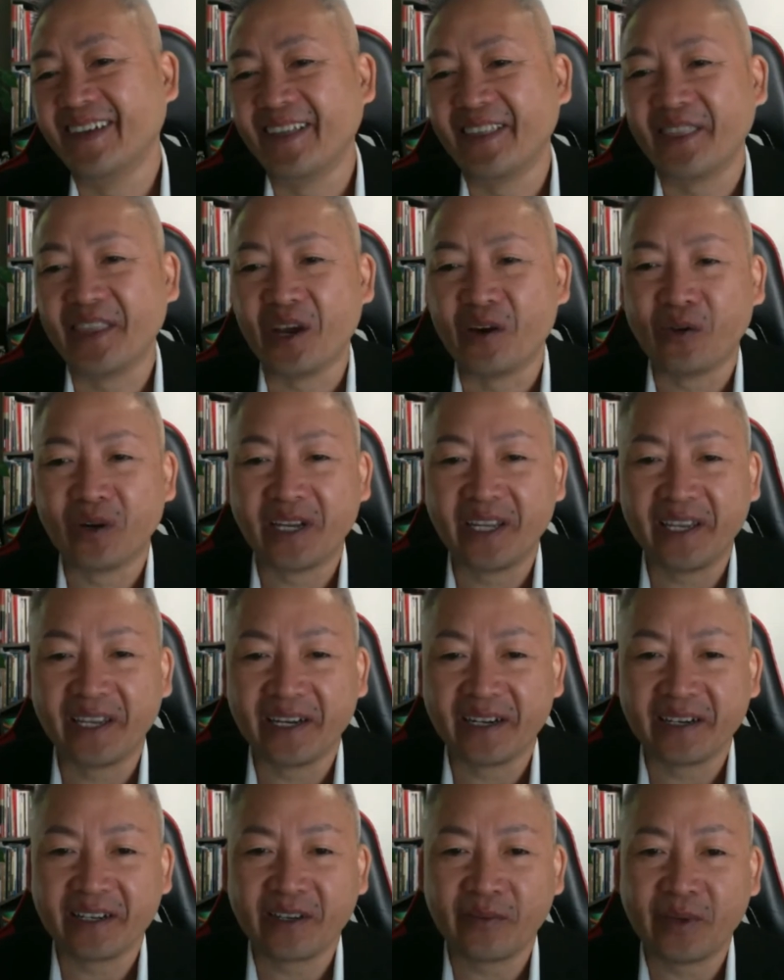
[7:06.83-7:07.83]
They were
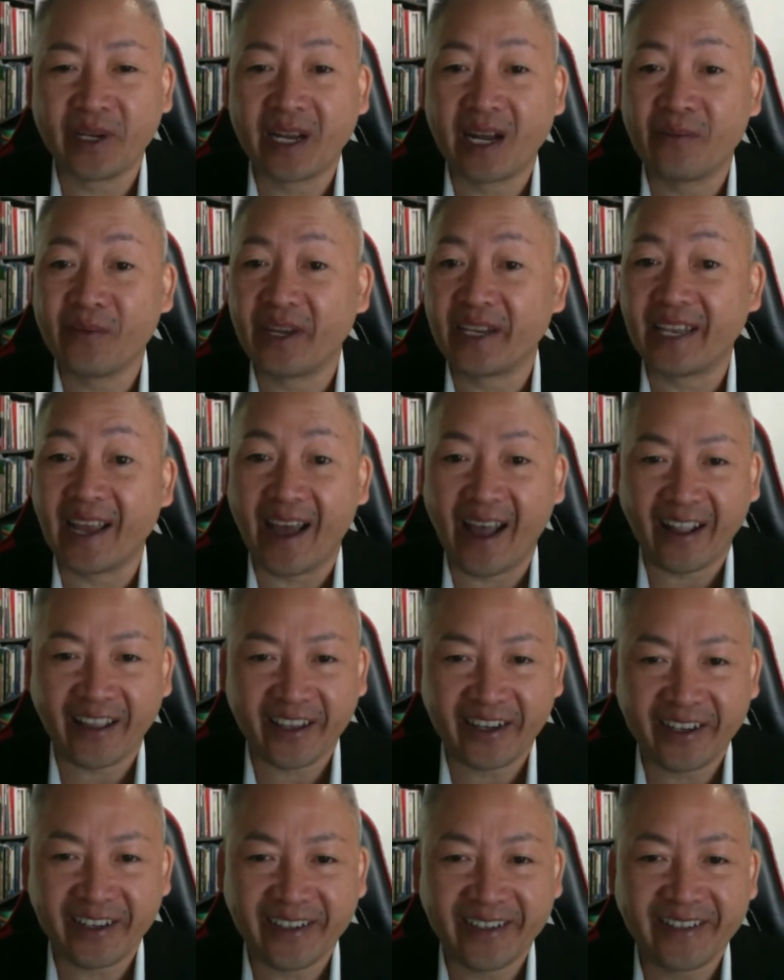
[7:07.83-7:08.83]
either to become a
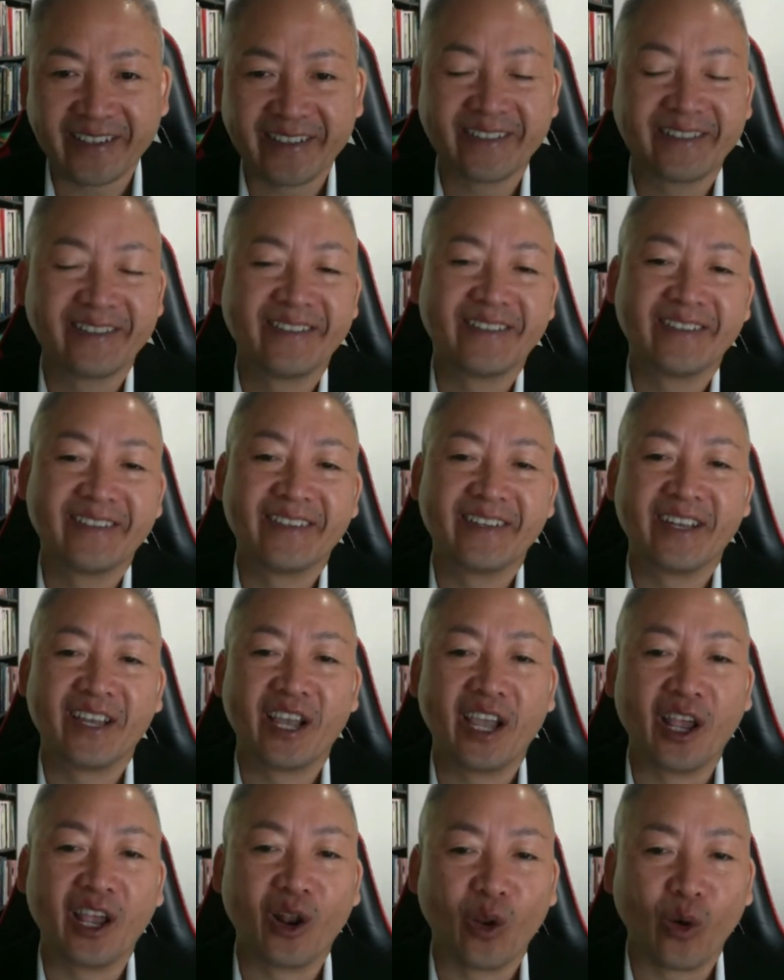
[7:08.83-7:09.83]
doctor,
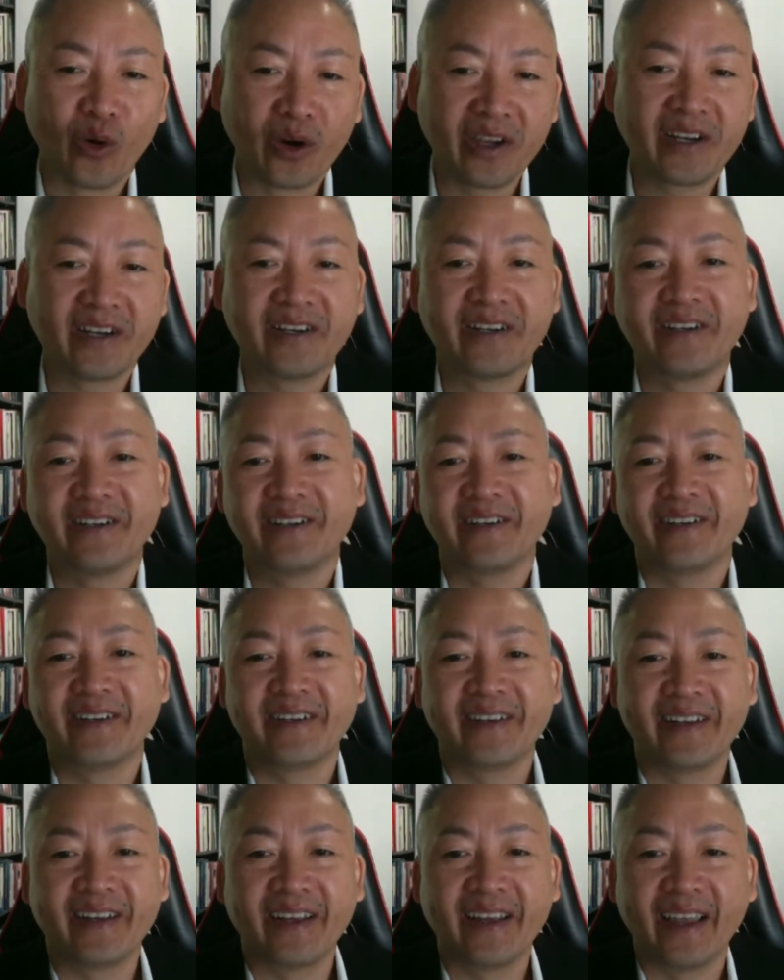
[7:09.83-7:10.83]
a lawyer,
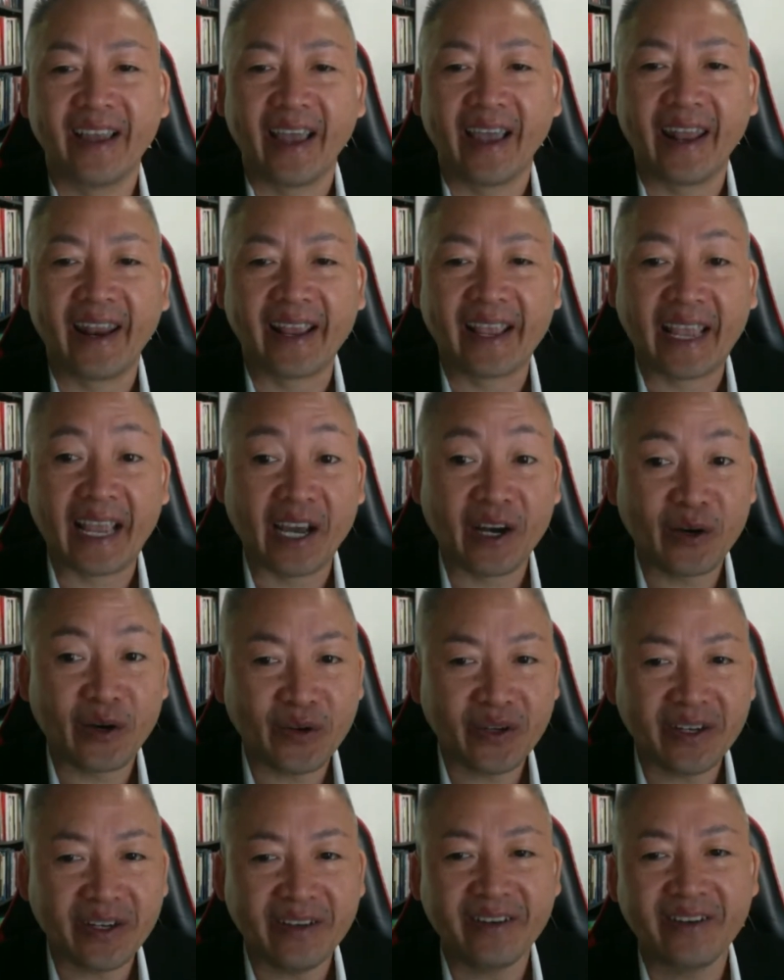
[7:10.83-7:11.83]
an
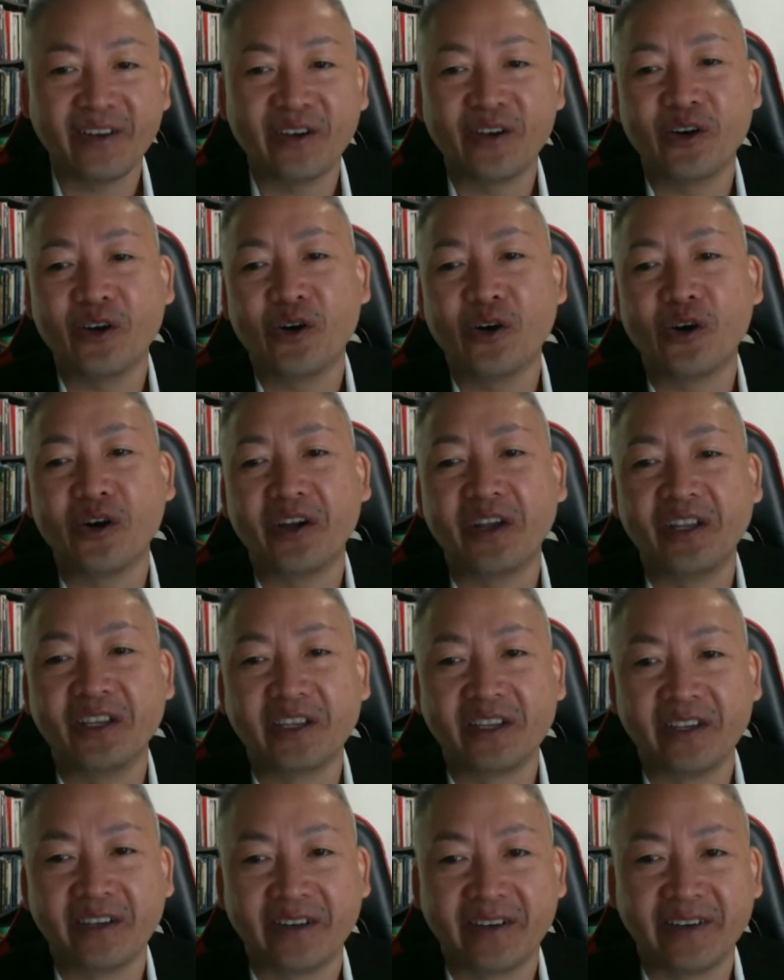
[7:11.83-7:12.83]
accountant, or
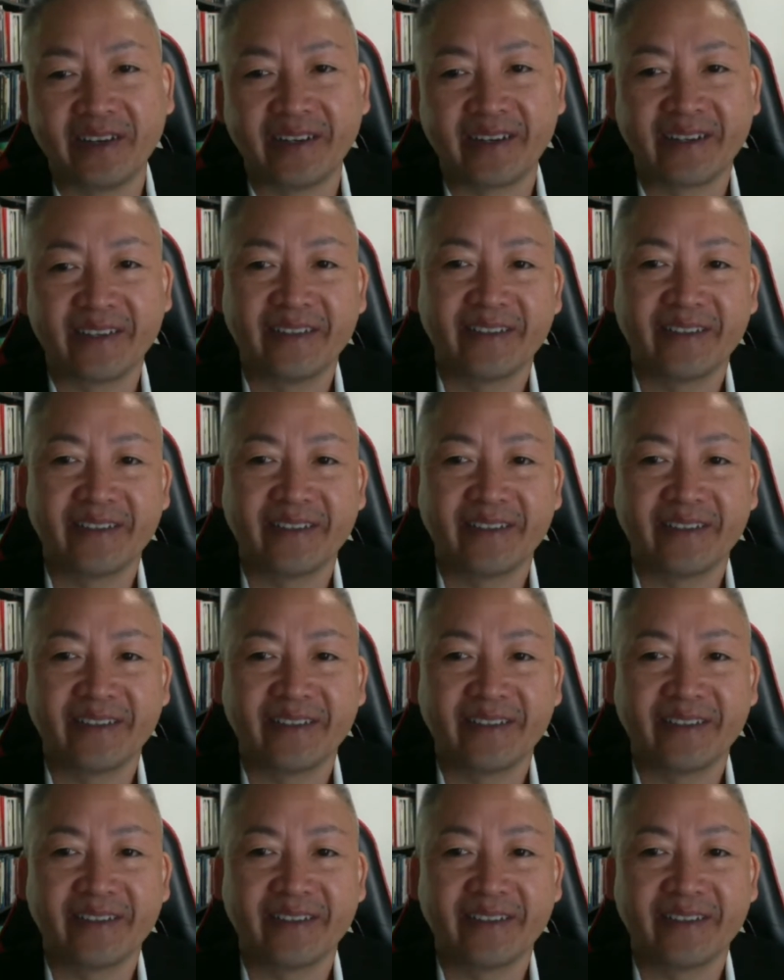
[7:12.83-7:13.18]
engineering.